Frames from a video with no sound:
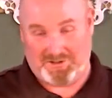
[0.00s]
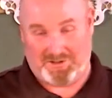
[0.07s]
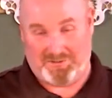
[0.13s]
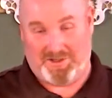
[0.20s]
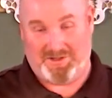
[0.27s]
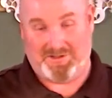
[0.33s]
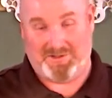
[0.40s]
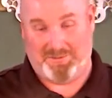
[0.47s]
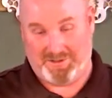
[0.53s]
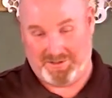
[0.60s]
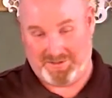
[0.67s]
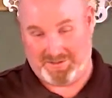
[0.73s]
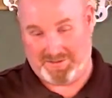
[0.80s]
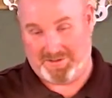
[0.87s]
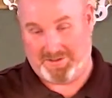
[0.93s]
about some of
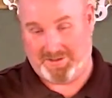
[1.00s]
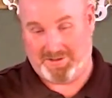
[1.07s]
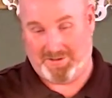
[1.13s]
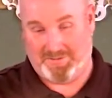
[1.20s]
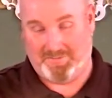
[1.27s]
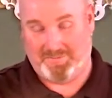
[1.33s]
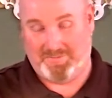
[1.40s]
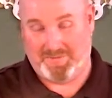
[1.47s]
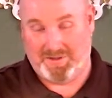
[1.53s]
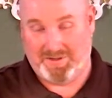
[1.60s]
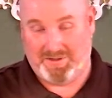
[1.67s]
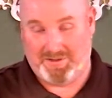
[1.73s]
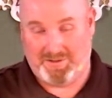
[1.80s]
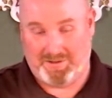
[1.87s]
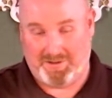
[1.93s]
this,
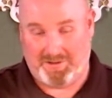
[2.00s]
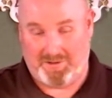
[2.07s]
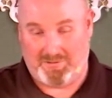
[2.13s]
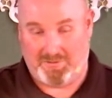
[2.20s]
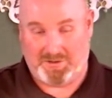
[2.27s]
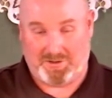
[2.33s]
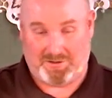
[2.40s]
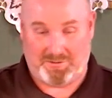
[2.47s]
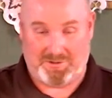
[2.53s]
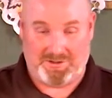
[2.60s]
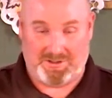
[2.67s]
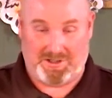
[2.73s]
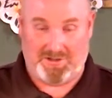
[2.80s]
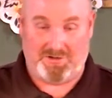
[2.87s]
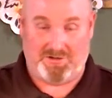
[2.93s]
we talked about
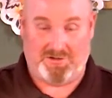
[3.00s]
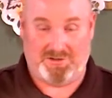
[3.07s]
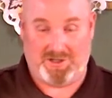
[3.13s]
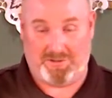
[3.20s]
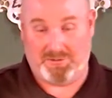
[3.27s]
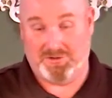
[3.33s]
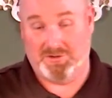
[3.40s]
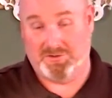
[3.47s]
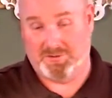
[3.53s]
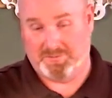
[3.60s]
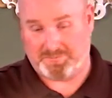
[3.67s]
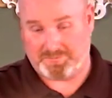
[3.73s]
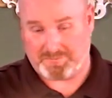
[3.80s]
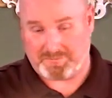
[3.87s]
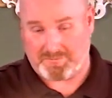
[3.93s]
Daniel chapter 2.
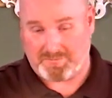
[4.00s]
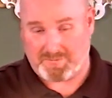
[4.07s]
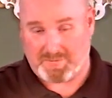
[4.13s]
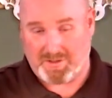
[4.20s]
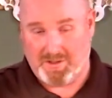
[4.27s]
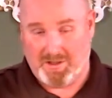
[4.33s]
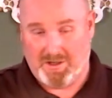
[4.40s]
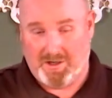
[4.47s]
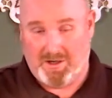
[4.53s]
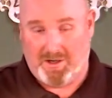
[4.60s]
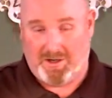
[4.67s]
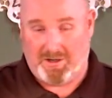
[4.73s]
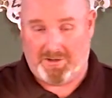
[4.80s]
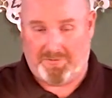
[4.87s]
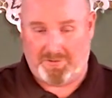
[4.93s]

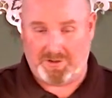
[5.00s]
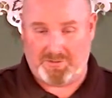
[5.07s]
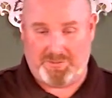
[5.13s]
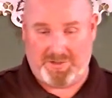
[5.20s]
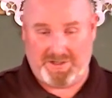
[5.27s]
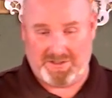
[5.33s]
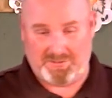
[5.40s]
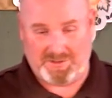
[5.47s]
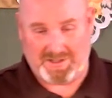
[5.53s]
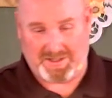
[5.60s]
The first beast was like a